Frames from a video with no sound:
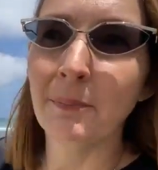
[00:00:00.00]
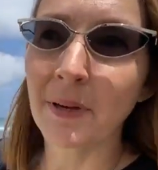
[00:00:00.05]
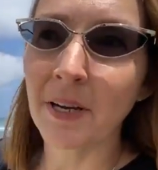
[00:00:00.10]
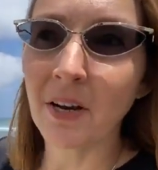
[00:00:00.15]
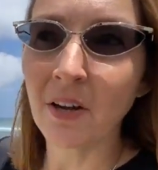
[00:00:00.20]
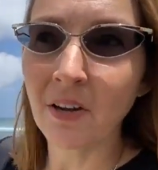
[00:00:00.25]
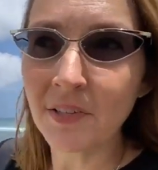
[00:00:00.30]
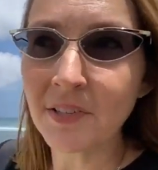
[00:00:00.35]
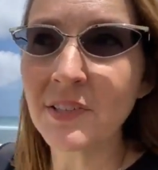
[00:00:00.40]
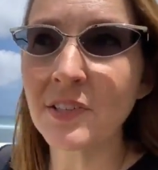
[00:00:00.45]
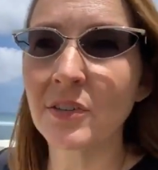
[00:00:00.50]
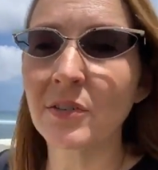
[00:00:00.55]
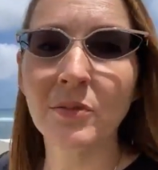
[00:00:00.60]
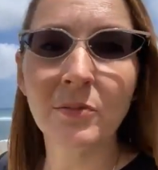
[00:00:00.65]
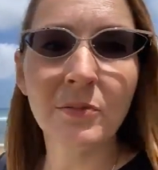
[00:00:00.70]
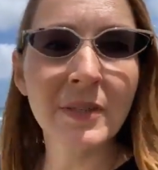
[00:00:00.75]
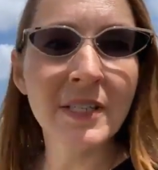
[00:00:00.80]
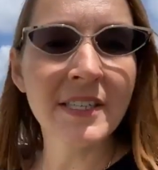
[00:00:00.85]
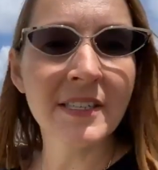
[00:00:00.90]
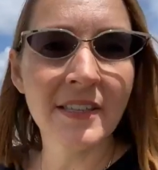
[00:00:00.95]
But also,
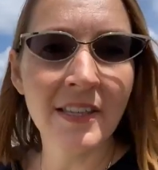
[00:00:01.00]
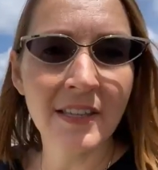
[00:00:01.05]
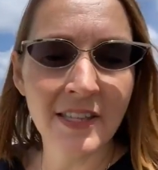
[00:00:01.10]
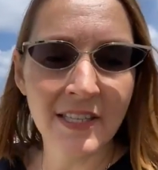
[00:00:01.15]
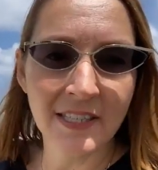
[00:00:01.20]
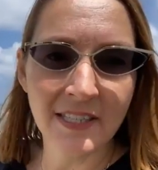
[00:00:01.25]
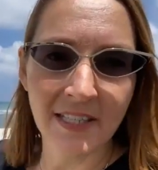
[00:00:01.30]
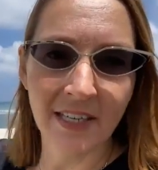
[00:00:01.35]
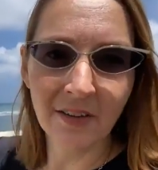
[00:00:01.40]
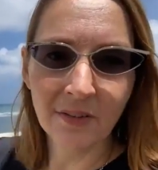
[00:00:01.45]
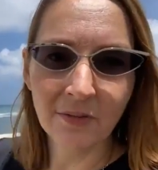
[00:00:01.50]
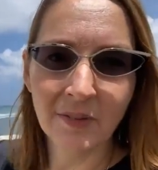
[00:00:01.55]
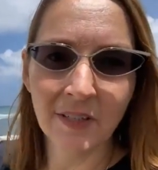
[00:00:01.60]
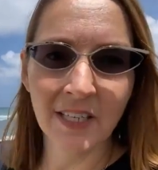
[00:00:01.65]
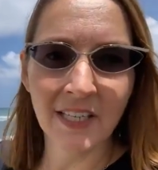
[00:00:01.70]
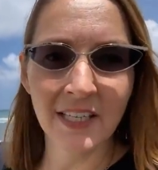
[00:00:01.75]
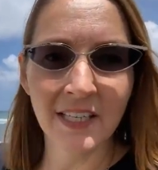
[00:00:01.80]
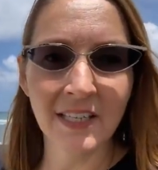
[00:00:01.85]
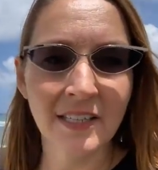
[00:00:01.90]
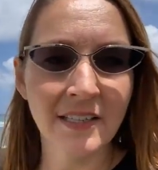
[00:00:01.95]
the reason that this town
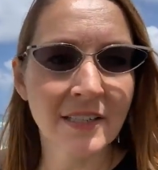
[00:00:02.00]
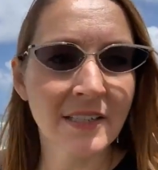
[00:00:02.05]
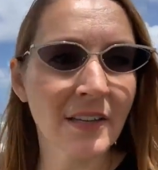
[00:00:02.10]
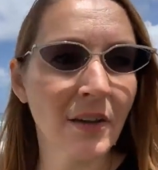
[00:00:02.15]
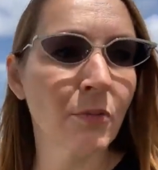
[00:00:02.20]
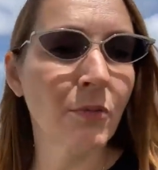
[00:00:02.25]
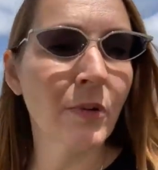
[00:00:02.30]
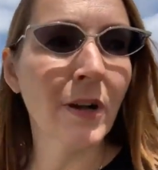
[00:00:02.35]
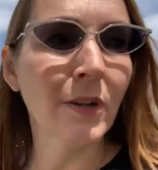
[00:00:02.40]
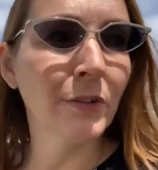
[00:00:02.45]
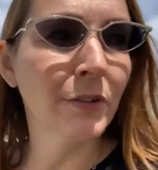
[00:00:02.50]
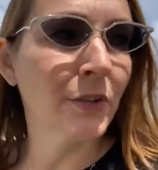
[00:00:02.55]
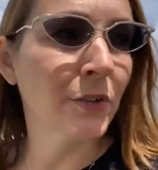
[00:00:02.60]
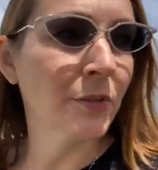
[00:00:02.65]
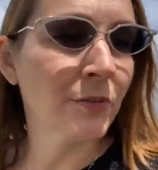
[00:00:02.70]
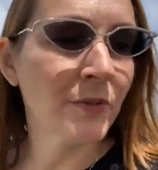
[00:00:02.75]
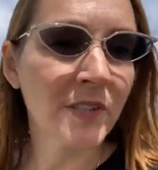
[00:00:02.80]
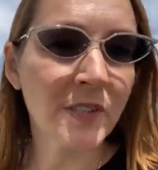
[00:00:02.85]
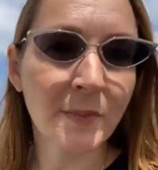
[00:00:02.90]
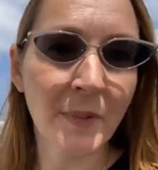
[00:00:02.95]
is a
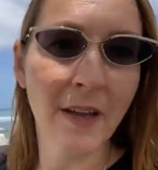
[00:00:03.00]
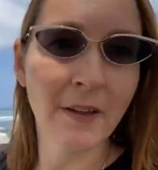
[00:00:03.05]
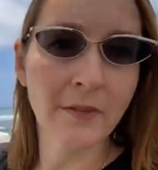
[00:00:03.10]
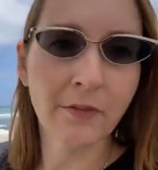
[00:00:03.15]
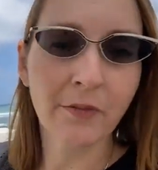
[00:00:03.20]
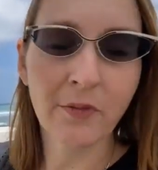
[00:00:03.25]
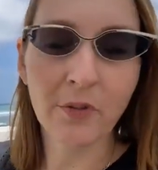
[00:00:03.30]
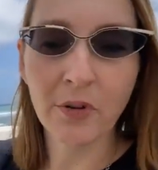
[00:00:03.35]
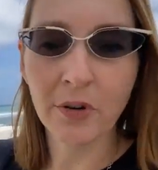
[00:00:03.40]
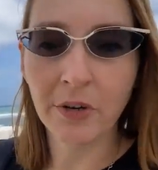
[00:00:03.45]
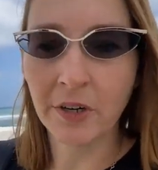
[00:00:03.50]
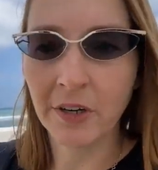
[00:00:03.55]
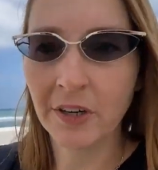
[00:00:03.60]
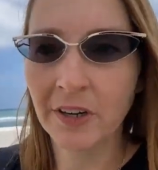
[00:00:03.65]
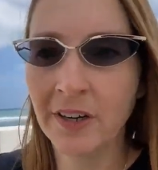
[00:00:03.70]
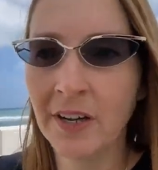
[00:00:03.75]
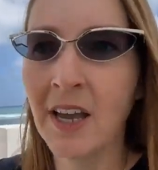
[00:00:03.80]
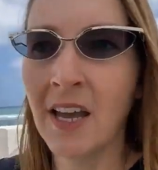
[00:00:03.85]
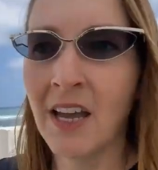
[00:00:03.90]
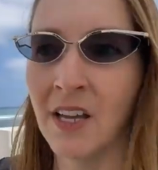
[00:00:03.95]
well-known spot for
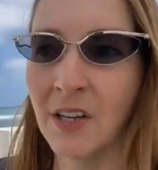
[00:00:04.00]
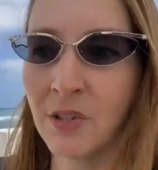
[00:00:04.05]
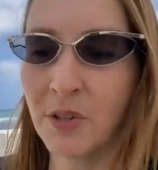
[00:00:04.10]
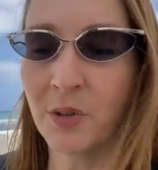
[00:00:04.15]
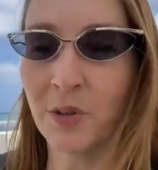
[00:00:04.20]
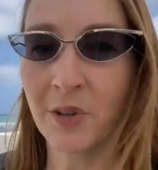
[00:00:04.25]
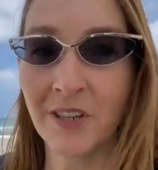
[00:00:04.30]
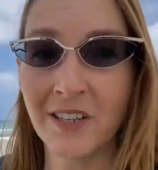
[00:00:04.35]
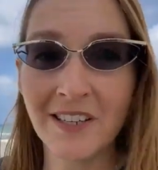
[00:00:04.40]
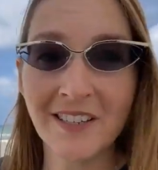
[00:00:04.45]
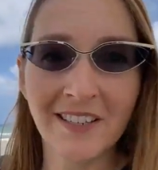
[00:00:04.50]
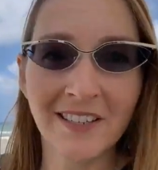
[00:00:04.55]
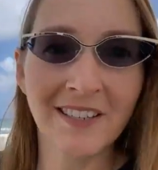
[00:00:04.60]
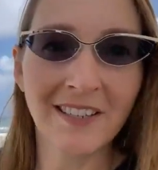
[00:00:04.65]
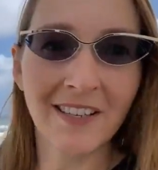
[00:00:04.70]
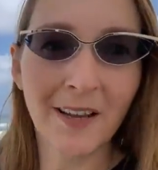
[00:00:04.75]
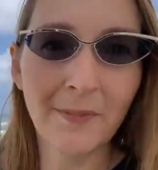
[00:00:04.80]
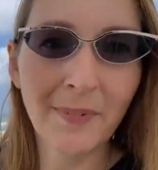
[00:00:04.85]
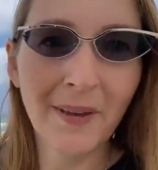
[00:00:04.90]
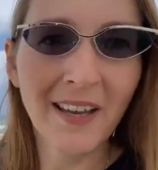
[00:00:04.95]
tourists to
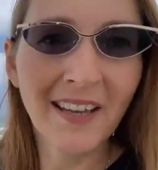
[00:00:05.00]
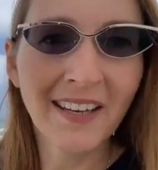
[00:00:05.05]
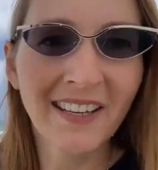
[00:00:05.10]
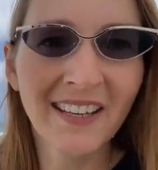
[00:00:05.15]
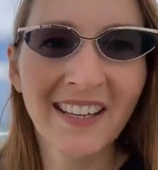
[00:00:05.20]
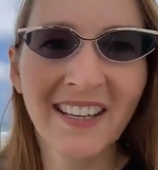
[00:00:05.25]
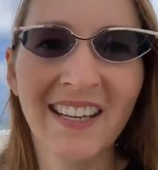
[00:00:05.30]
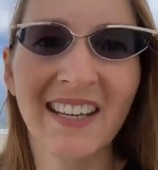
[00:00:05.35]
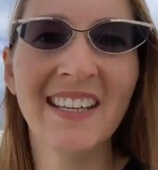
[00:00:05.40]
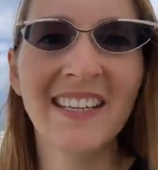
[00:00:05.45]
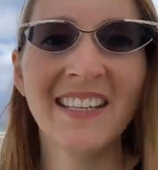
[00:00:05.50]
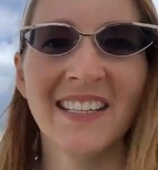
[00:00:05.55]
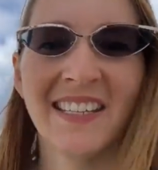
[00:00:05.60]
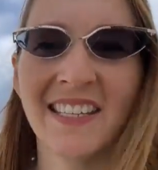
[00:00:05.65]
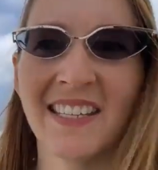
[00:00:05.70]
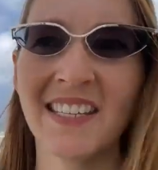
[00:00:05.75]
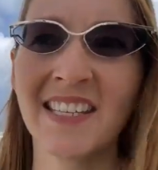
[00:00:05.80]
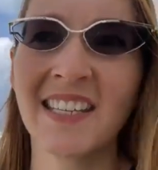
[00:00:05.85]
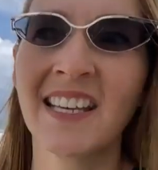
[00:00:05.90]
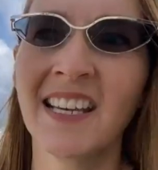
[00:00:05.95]
stop at
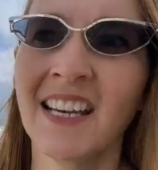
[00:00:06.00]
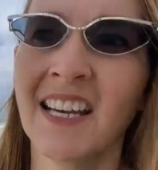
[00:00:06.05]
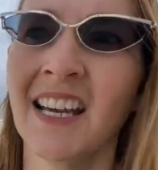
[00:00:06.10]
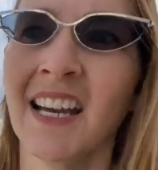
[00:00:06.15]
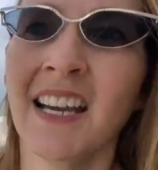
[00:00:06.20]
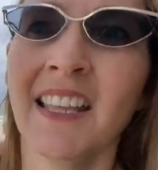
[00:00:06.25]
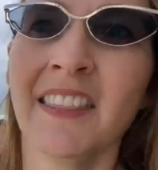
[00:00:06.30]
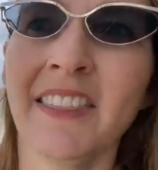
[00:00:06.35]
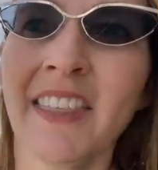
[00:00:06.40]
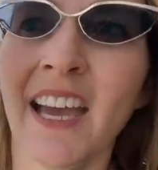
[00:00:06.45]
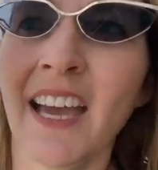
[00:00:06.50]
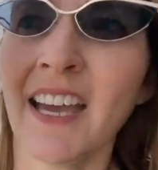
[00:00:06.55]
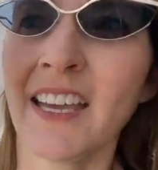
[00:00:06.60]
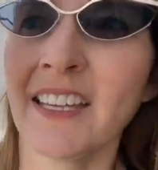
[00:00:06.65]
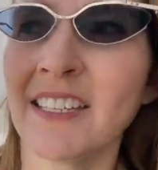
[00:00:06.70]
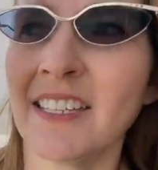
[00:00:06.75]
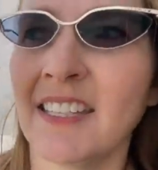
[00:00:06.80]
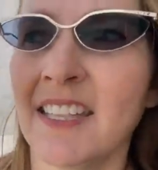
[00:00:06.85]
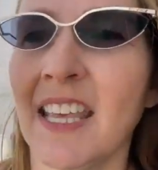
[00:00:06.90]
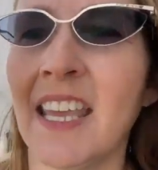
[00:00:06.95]
is
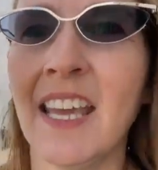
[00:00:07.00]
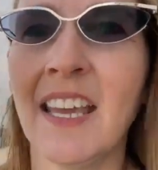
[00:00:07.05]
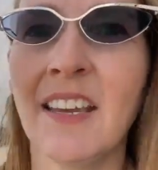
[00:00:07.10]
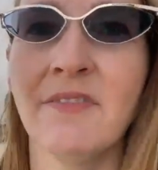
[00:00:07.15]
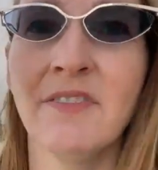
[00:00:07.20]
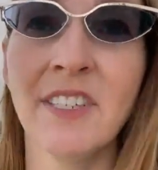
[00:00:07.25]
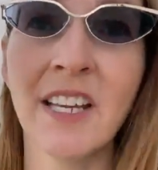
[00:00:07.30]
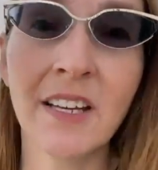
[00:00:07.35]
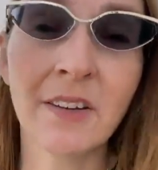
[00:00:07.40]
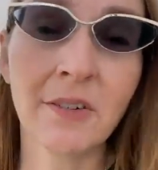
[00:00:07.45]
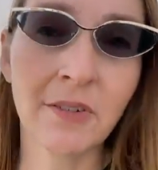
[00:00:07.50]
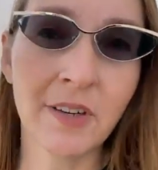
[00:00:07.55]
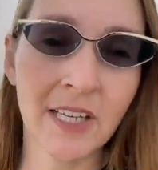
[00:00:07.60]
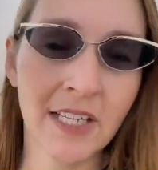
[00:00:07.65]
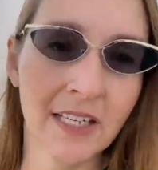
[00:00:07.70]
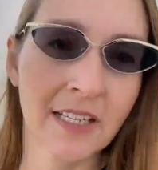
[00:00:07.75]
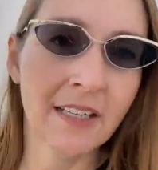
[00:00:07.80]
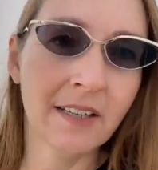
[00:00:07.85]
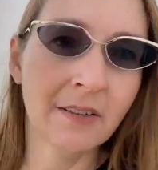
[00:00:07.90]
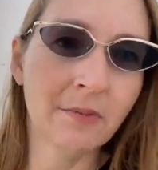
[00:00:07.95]
that they have
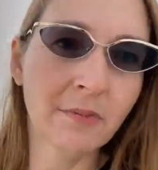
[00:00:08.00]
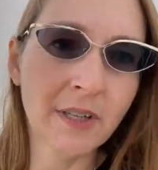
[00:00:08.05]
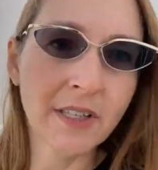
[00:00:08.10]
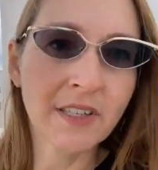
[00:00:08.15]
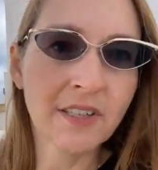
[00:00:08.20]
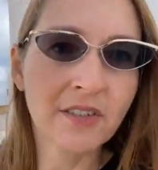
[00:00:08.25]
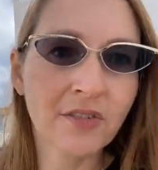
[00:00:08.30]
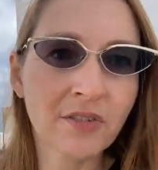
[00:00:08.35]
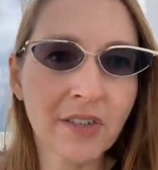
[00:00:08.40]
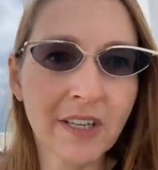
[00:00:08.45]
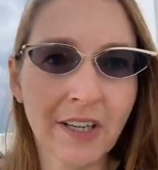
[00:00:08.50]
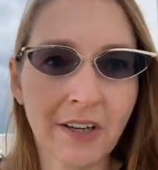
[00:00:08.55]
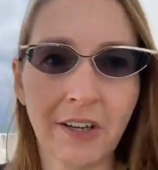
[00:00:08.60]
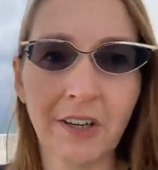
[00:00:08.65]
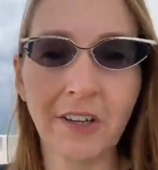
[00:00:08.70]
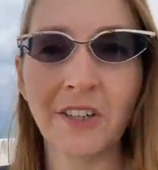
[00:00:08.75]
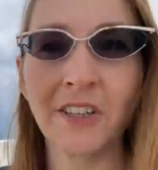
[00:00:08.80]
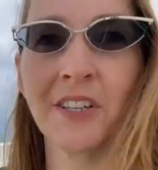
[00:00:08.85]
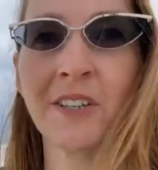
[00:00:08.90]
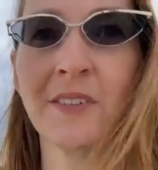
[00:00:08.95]
decorated it with street
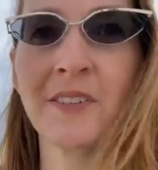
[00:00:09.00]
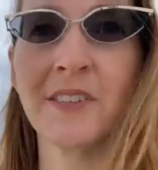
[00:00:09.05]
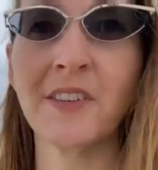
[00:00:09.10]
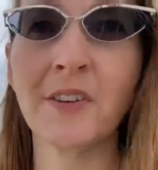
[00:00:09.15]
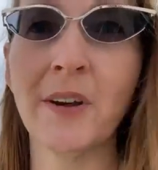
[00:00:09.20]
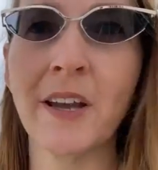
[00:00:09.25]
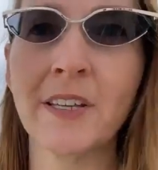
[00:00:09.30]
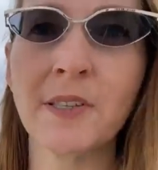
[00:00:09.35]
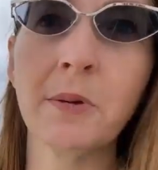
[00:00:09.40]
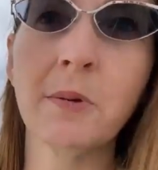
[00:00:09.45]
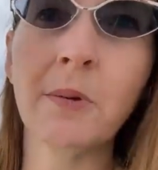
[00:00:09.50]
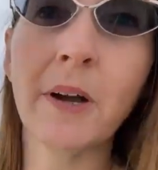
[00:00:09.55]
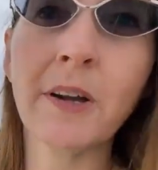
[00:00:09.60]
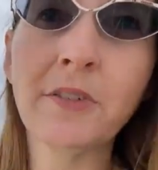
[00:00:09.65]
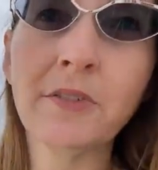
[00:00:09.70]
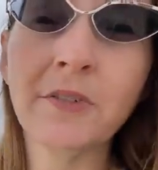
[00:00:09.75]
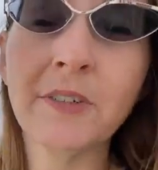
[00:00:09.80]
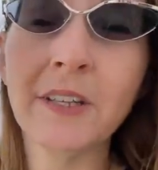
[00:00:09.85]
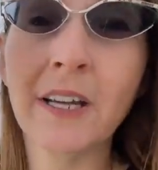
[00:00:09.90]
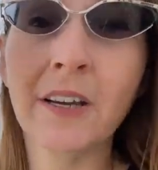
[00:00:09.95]
art. So as we
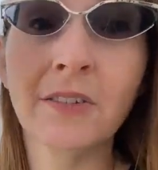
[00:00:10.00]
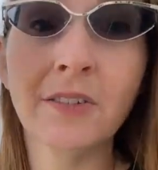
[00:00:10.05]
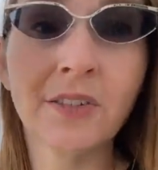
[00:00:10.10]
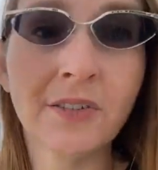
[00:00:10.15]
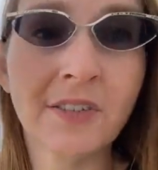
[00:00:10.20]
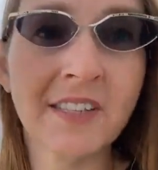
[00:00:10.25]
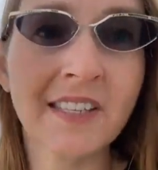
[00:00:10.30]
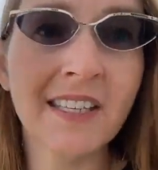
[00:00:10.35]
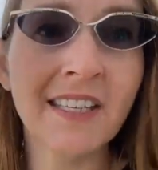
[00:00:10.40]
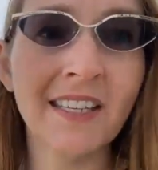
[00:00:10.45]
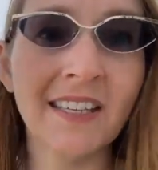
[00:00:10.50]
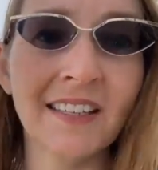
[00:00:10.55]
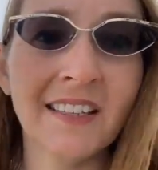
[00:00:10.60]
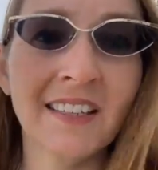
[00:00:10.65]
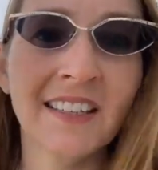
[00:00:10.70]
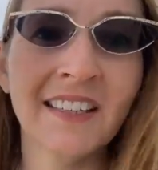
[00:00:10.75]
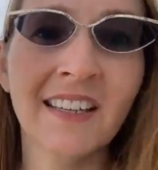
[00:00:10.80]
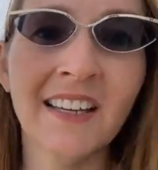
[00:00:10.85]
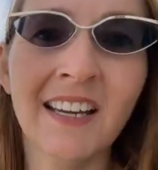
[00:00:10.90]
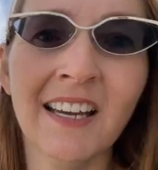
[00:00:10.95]
walk through town, you'll see
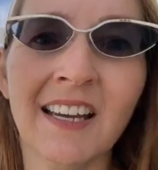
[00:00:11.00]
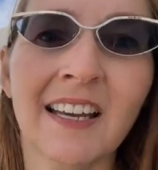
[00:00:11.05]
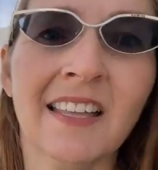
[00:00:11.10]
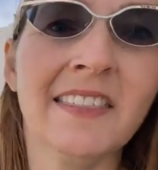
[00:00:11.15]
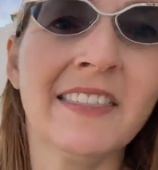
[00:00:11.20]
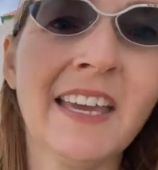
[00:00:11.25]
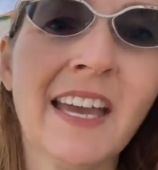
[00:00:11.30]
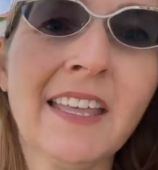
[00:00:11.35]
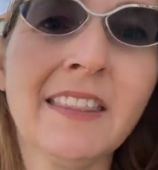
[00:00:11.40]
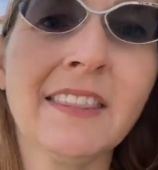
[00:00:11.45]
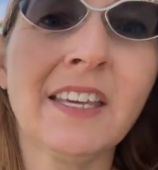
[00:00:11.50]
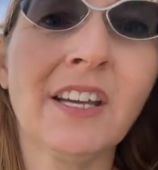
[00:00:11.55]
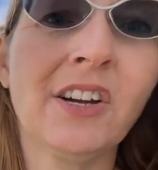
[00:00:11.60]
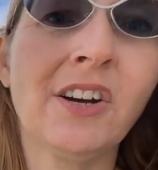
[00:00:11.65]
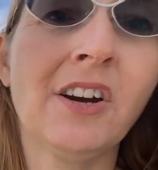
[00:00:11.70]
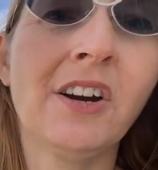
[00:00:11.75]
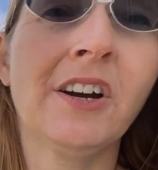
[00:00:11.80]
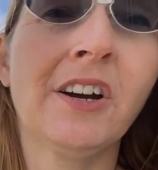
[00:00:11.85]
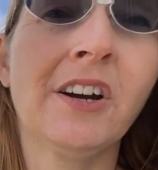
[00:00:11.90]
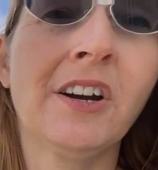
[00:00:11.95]
that
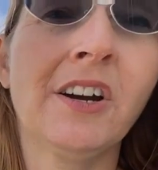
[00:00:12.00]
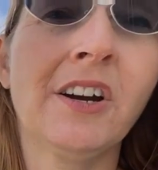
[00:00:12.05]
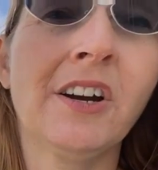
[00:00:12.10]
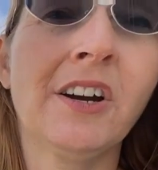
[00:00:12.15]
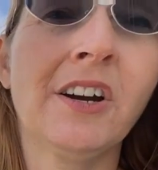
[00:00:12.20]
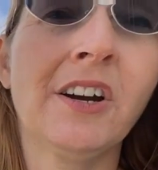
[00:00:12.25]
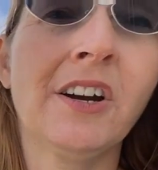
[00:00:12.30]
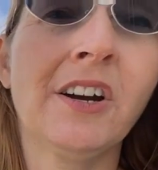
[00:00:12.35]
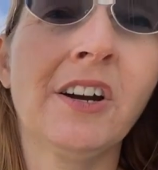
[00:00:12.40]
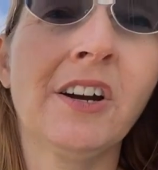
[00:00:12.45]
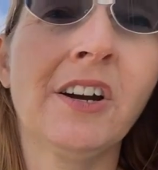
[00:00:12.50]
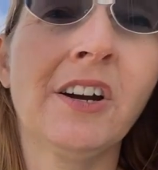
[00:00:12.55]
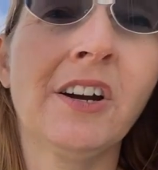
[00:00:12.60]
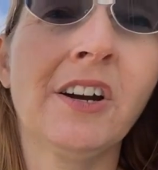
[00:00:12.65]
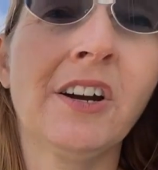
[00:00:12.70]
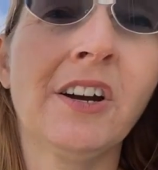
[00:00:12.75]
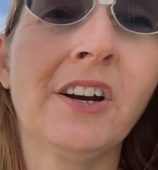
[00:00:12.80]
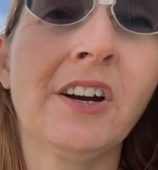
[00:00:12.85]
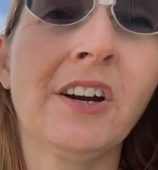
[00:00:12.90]
there are